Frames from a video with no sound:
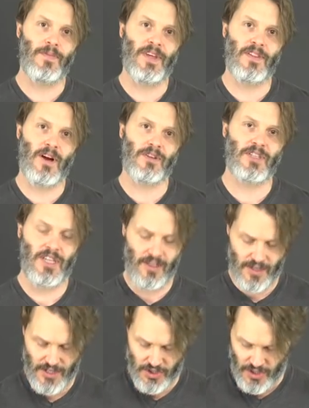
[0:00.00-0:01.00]
in the
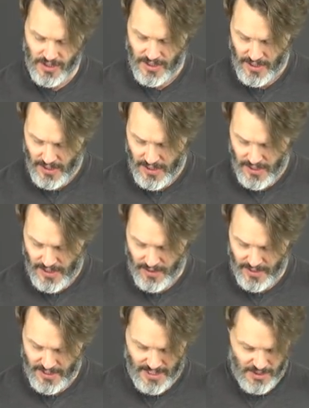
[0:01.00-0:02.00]
articulation.
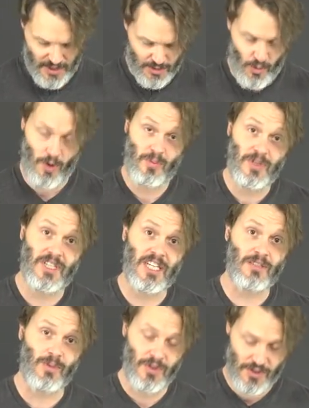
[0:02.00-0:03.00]
it's just more
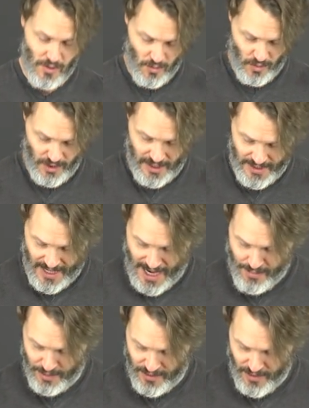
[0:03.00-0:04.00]
predictable. So really
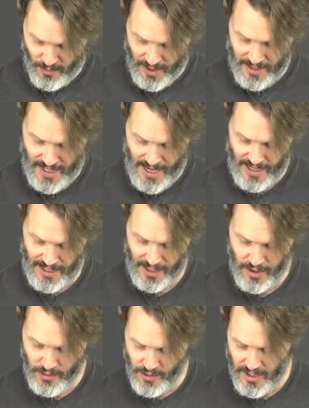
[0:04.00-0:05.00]
happy that Redcat
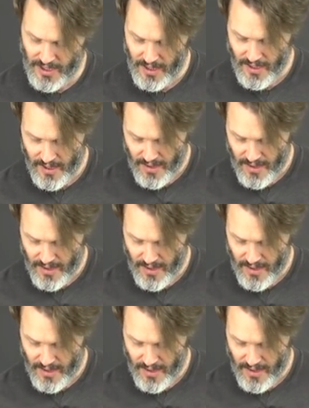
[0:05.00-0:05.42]
included